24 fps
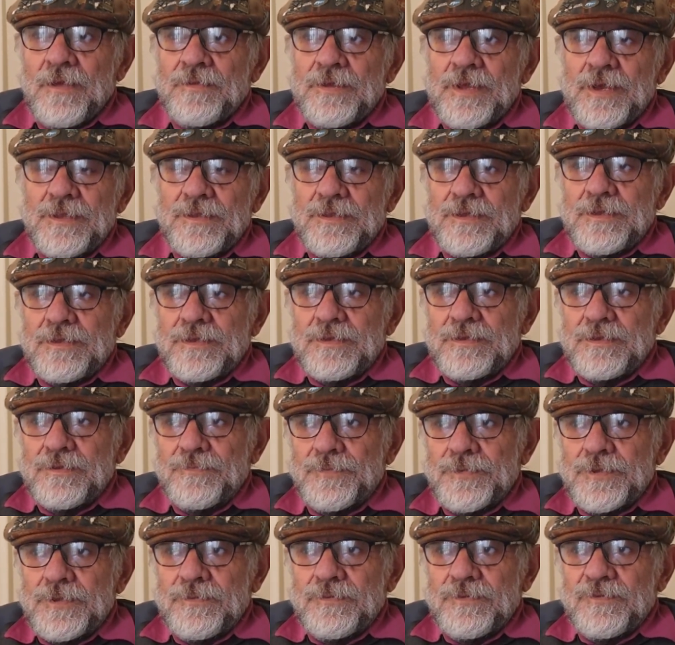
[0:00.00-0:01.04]
Now,
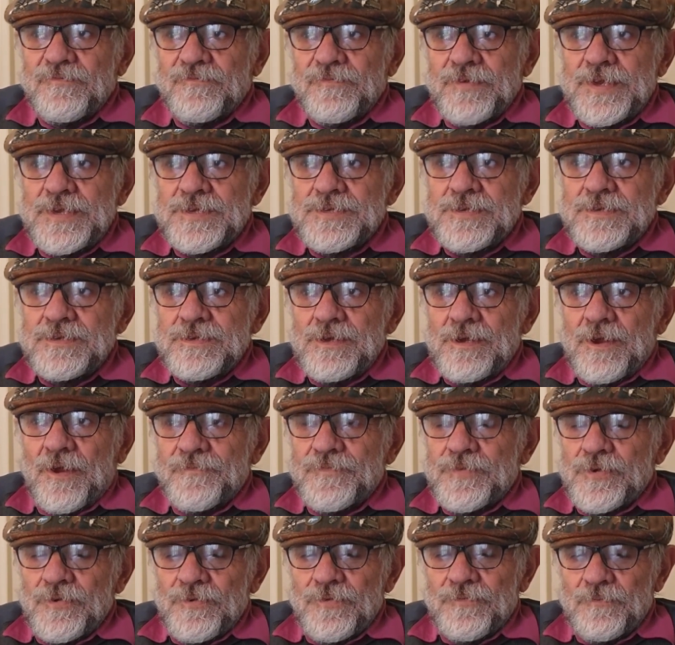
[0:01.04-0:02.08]
the reason
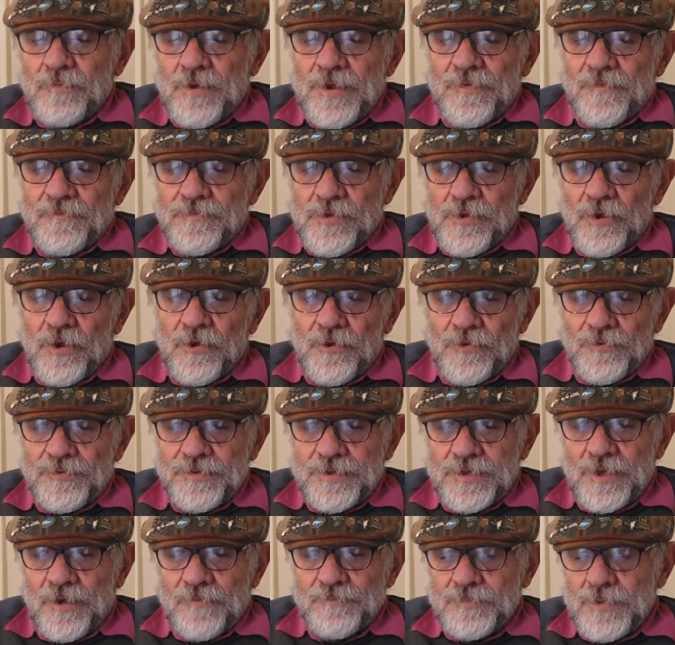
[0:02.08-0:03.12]
I've gone where I've gone,
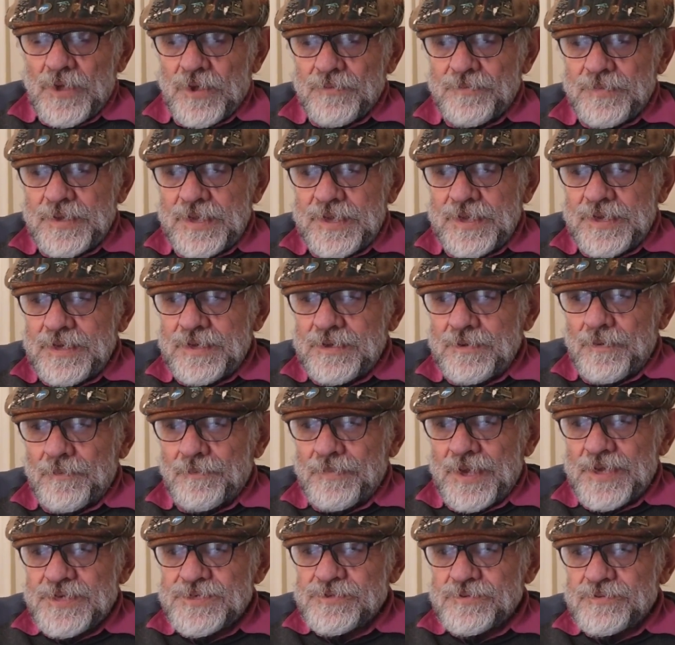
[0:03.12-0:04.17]
I'm in a
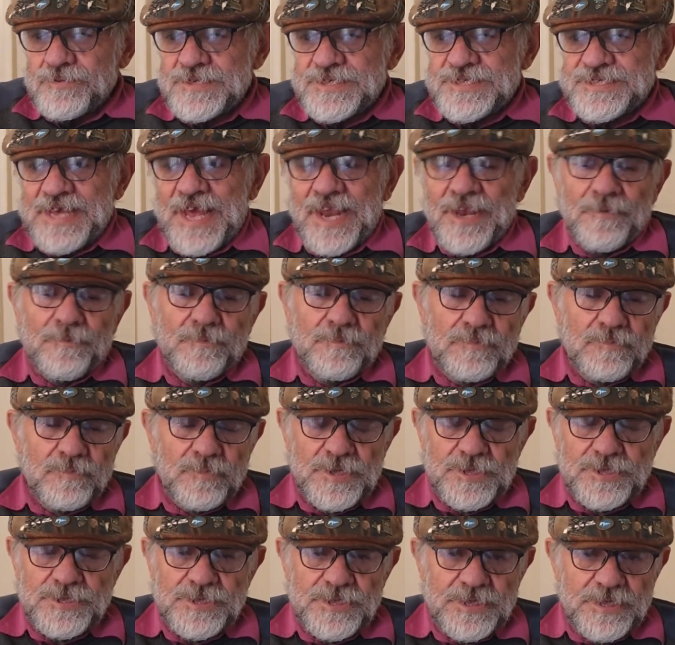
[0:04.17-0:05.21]
place called Stalham,
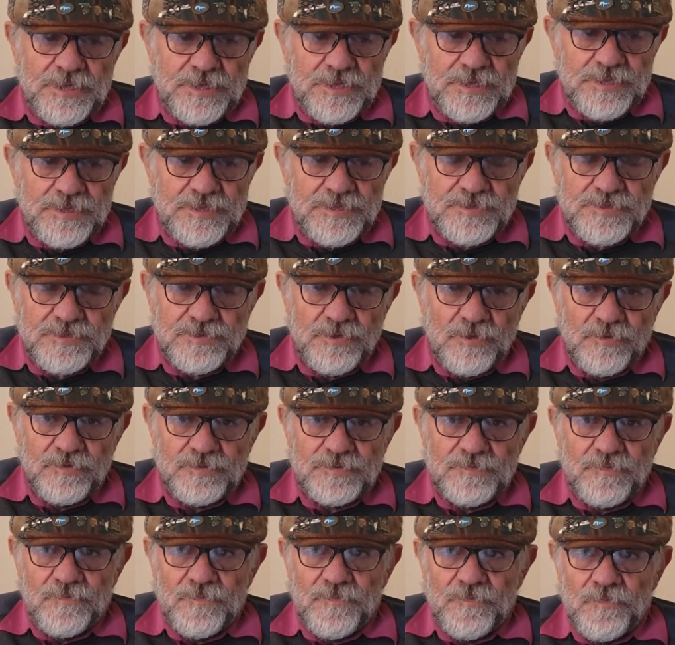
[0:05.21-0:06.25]
which is not
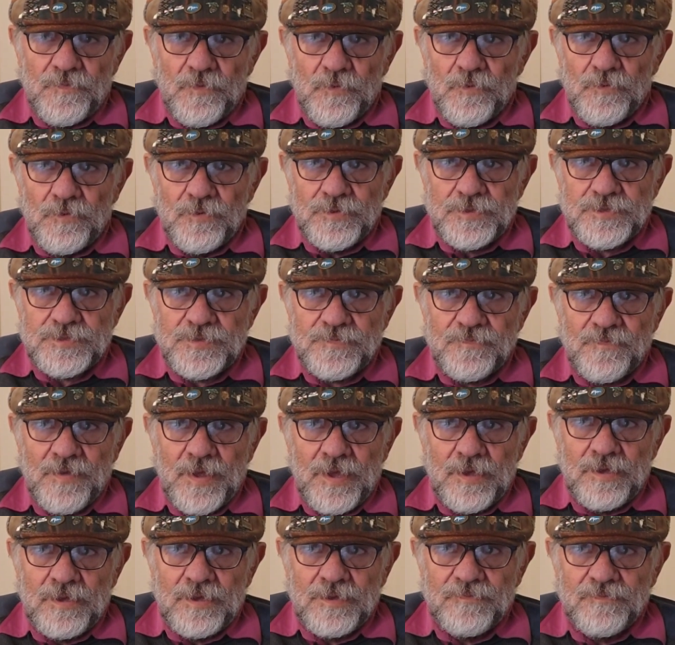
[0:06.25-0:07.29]

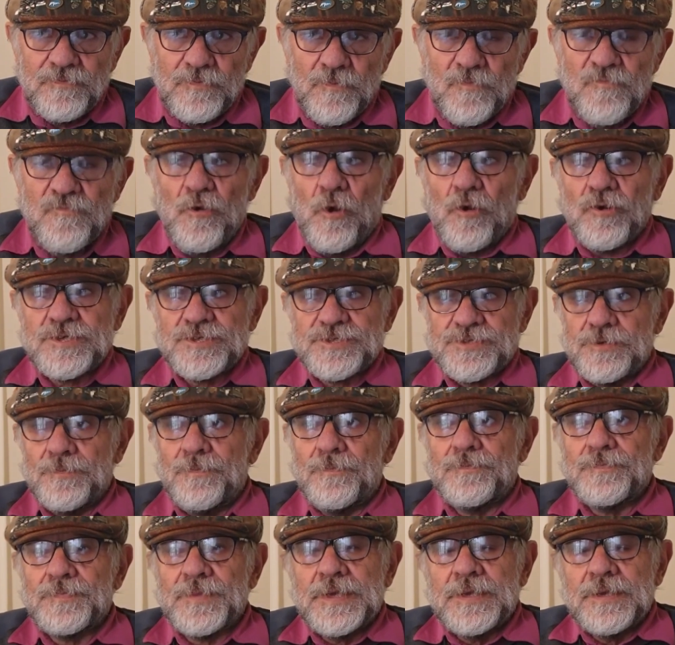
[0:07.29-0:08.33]
far from
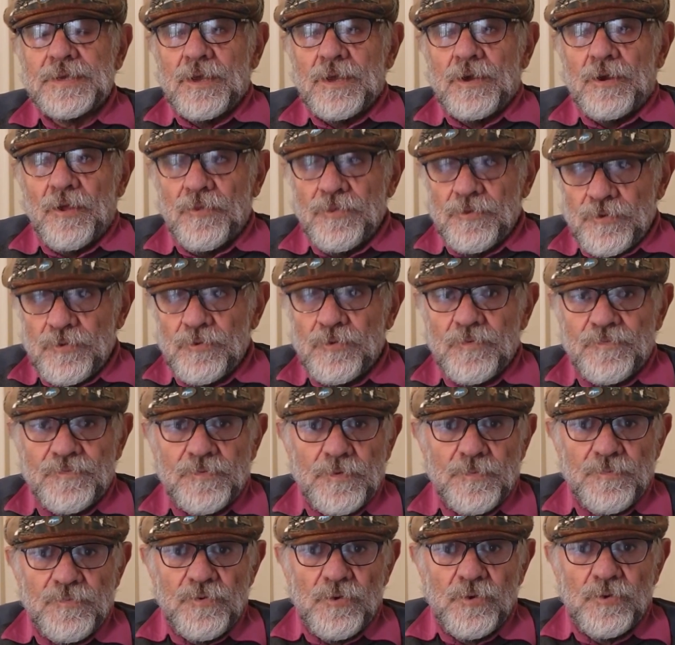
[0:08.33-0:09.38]
Wroxham on the
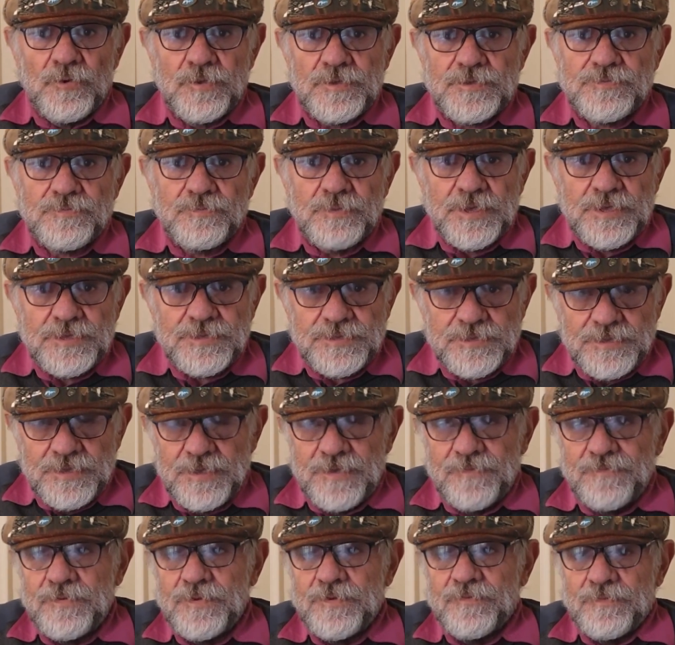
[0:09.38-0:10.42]
Norfolk Broads, which
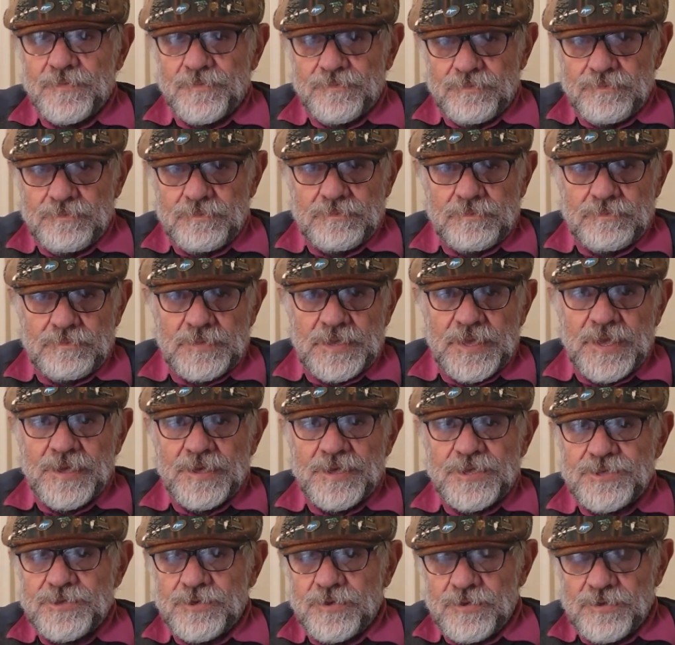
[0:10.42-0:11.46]
if you're
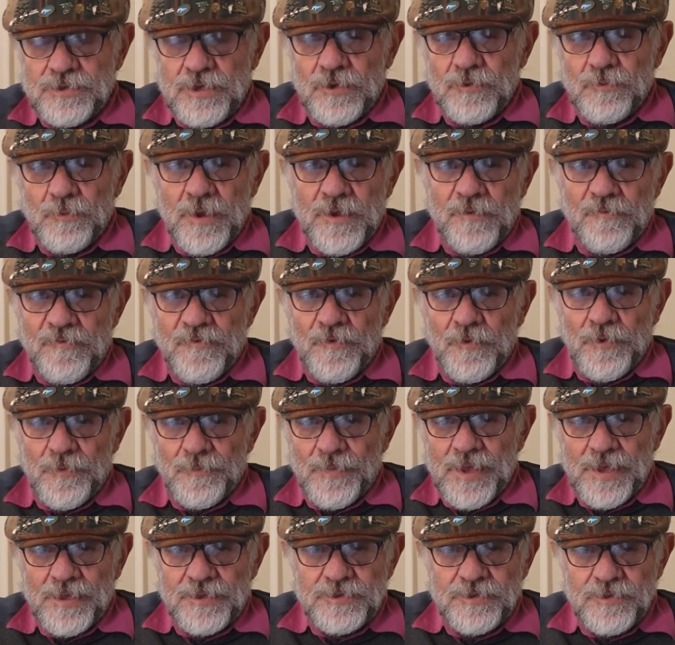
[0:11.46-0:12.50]
English, you know where we're on
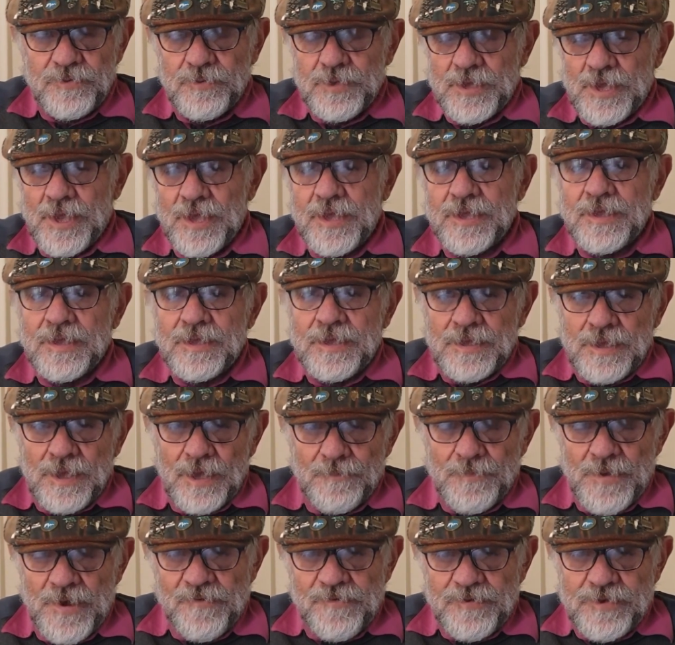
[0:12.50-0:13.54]
about, UK.
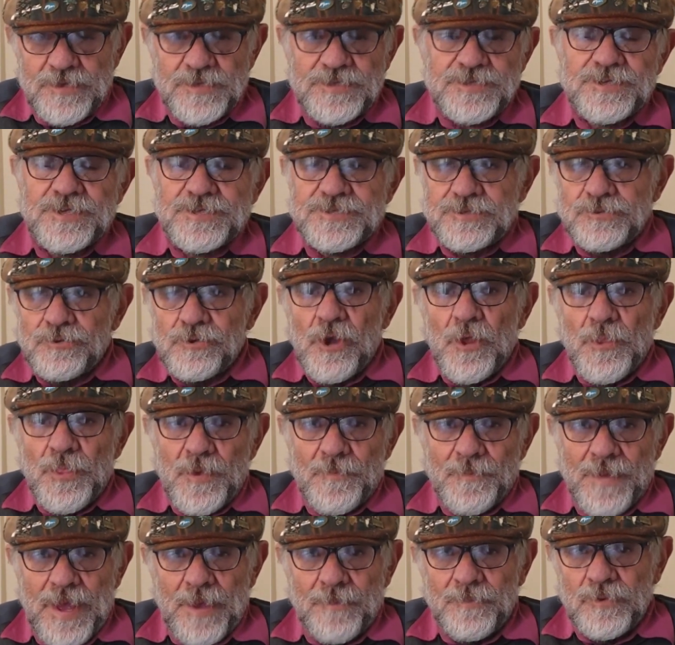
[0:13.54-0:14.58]
Americans, just look on
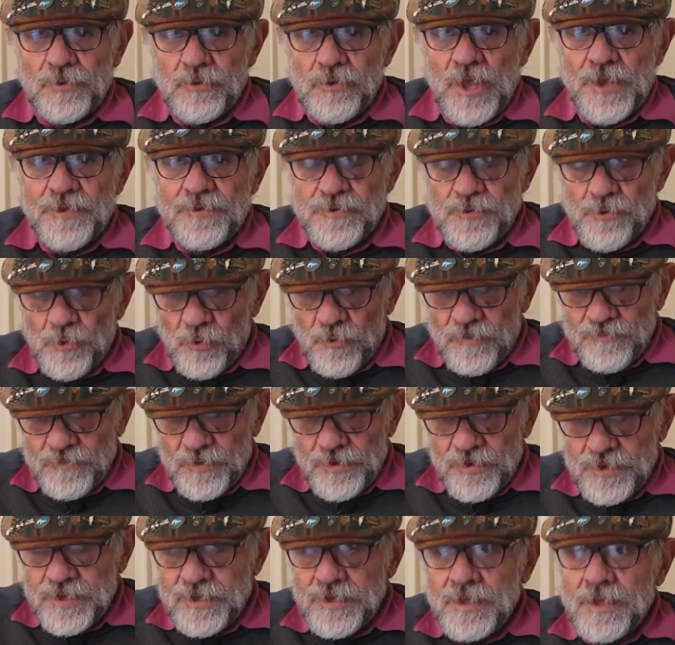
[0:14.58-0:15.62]
the map, look under
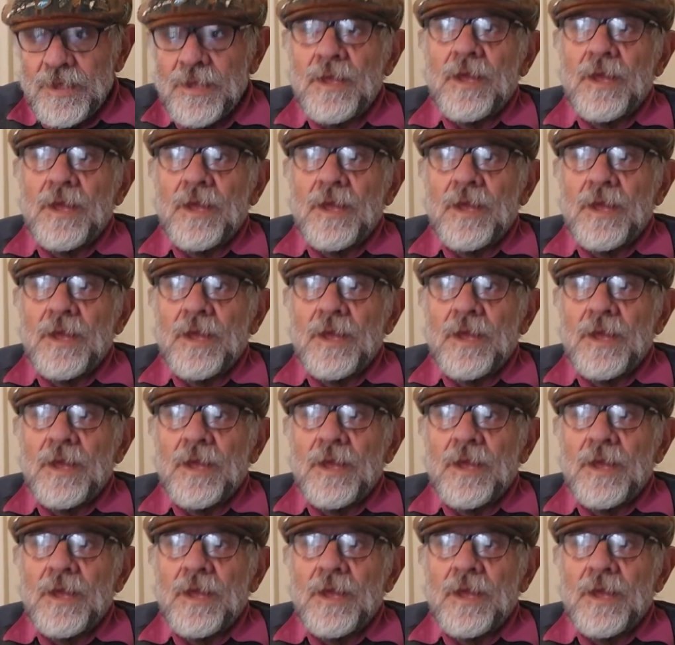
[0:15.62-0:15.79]
Norfolk.